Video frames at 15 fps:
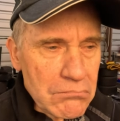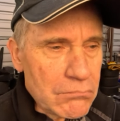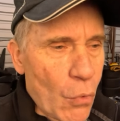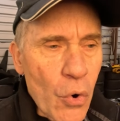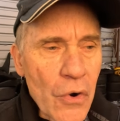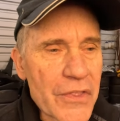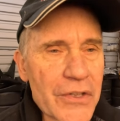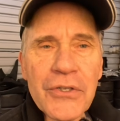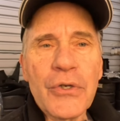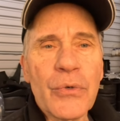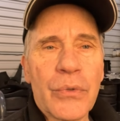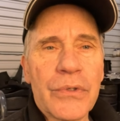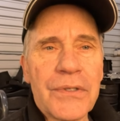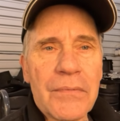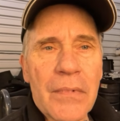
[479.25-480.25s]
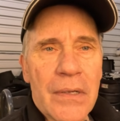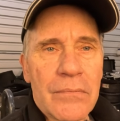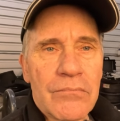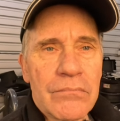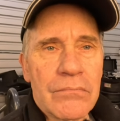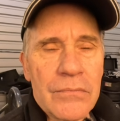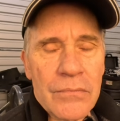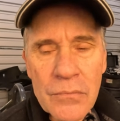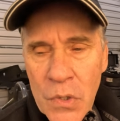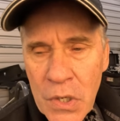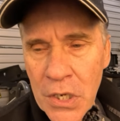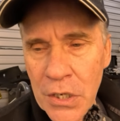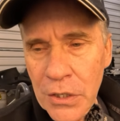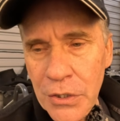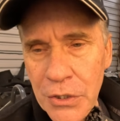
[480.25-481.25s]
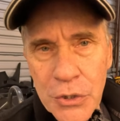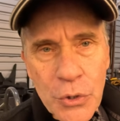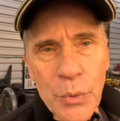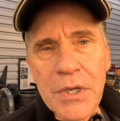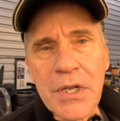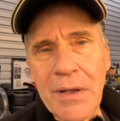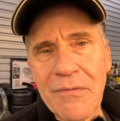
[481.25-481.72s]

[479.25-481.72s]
more than you would